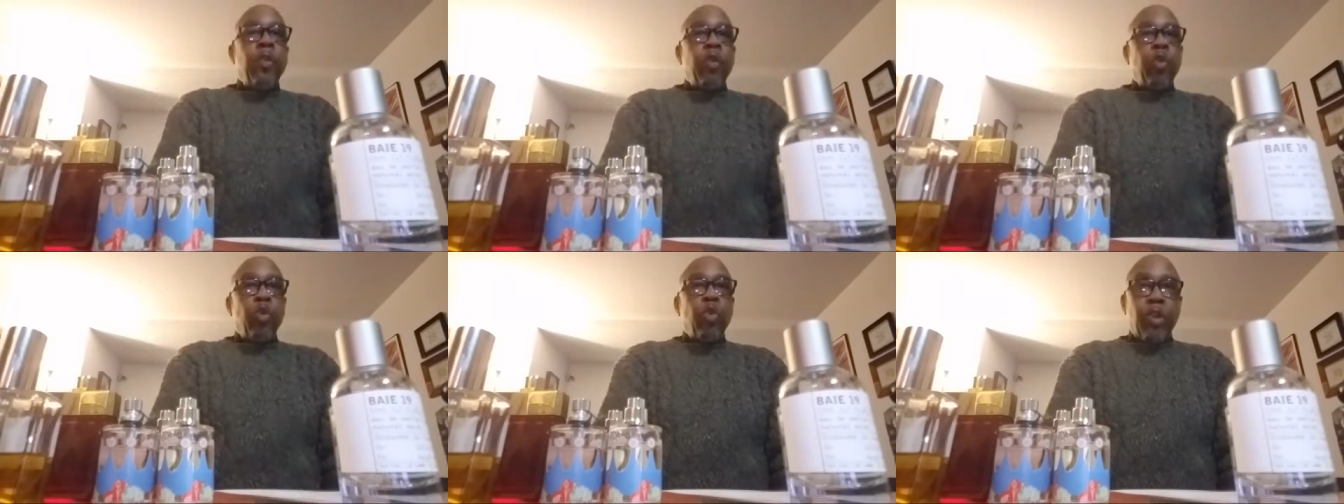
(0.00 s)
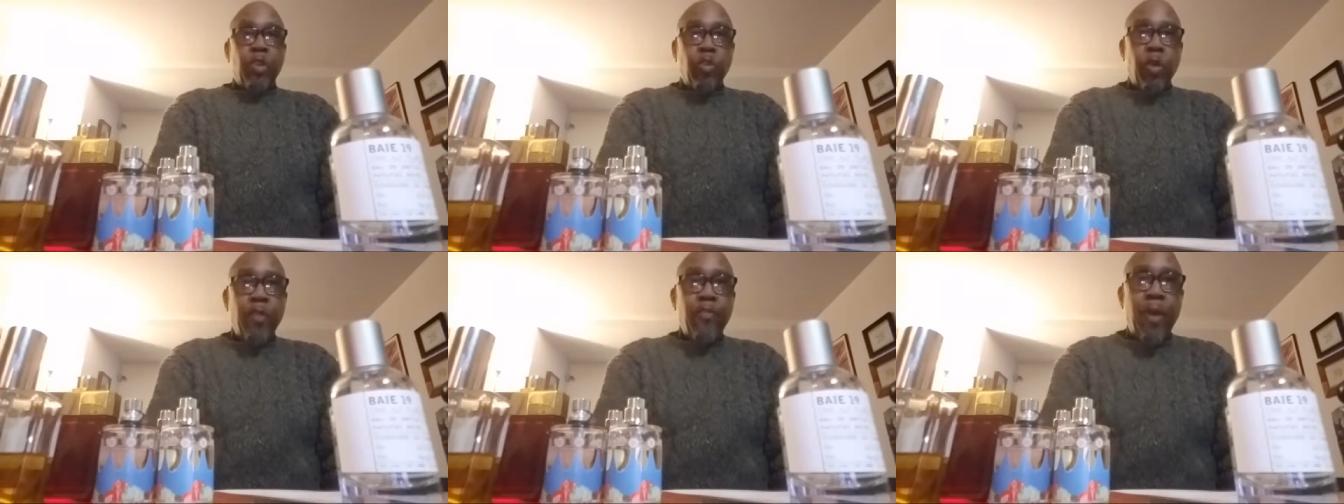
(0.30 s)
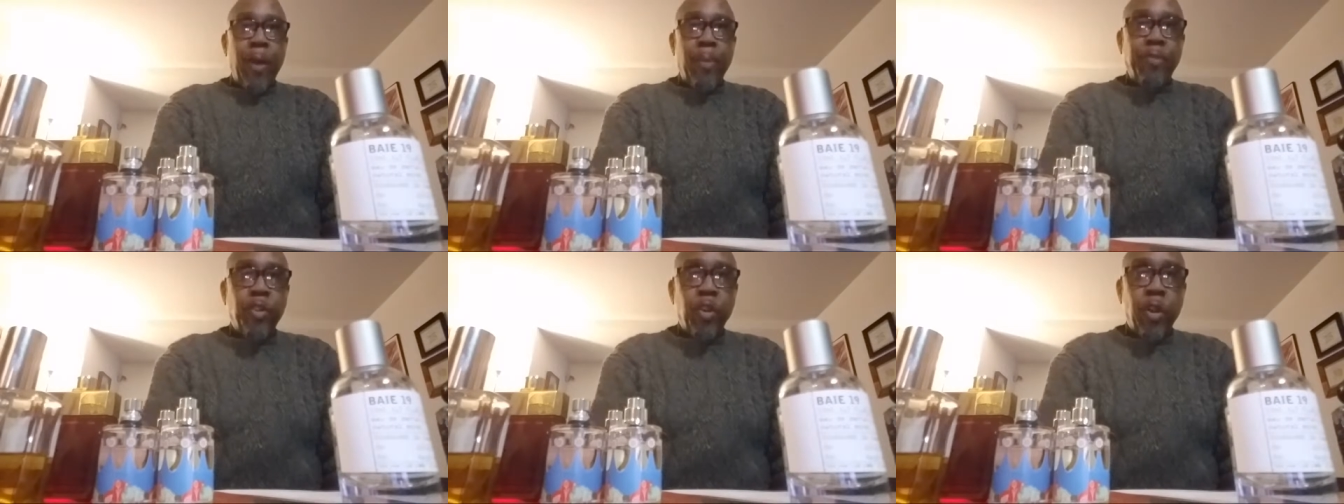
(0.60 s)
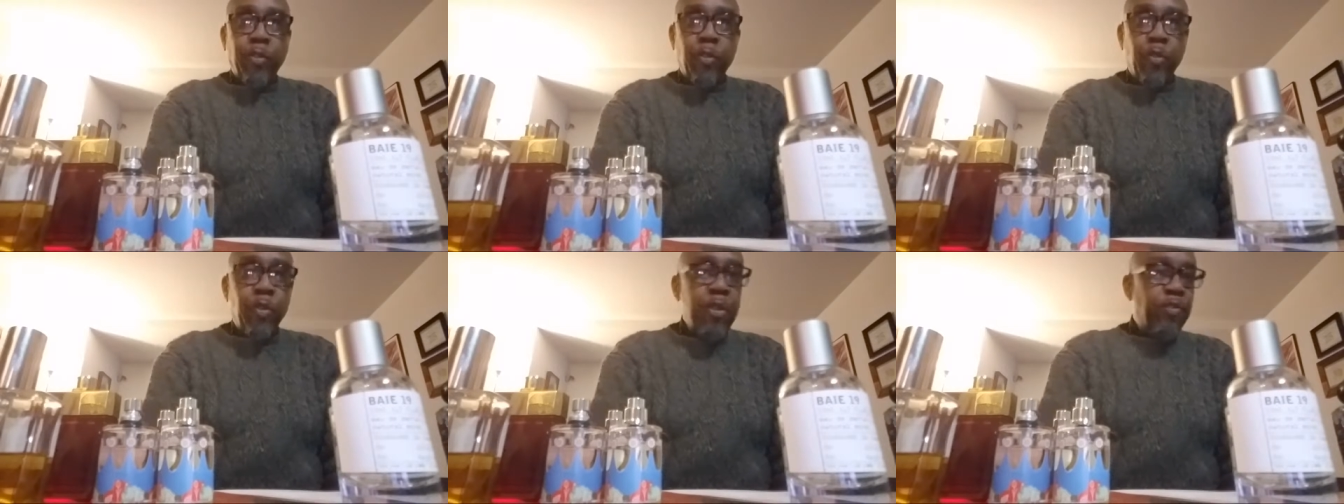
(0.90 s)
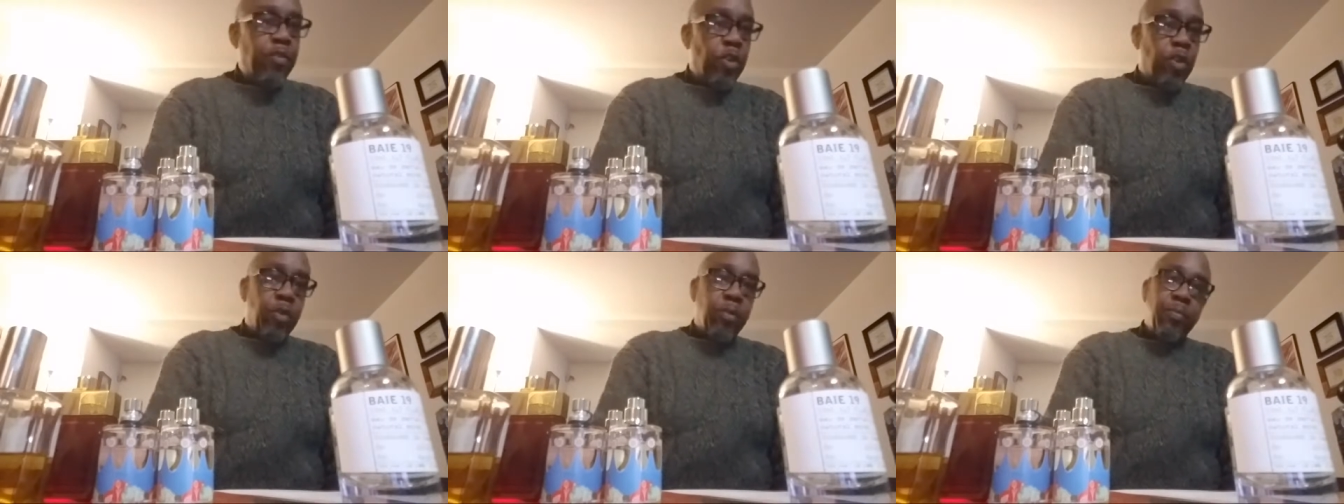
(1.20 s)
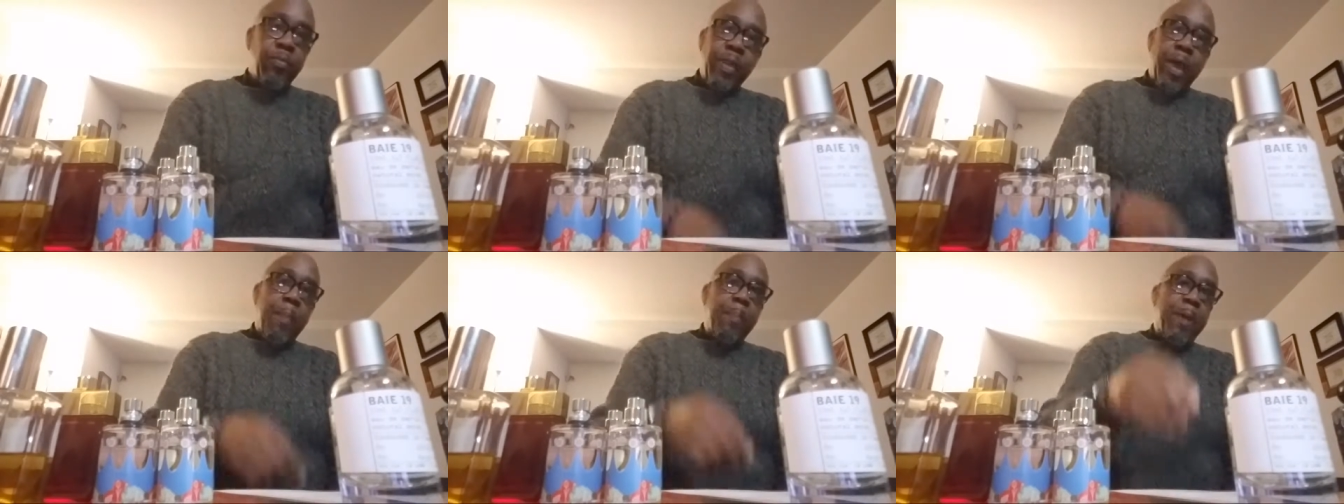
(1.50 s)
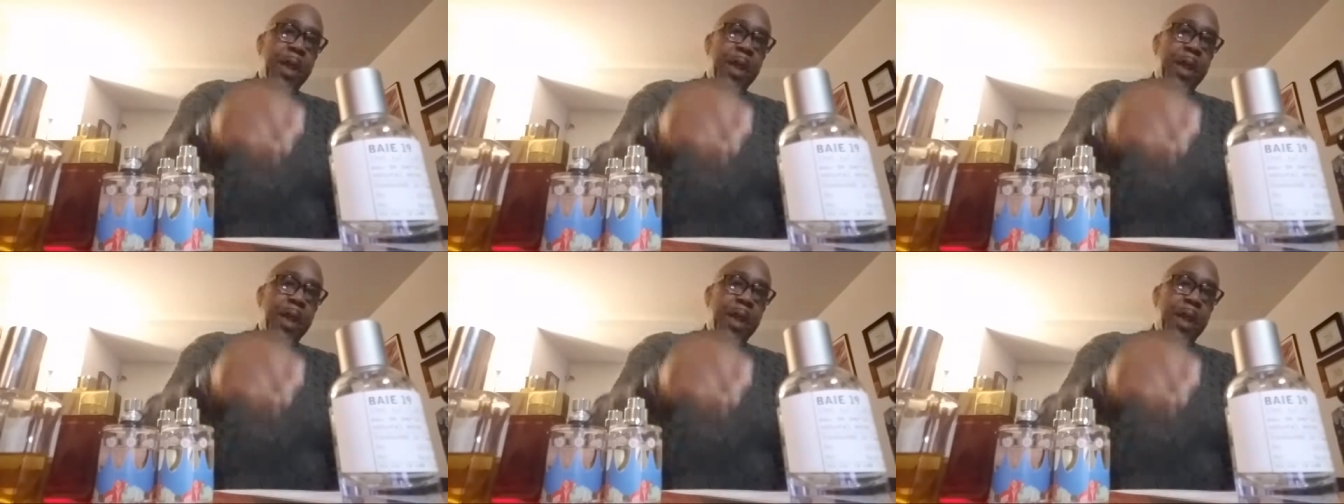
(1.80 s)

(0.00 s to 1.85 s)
you get 25% off the refill. Not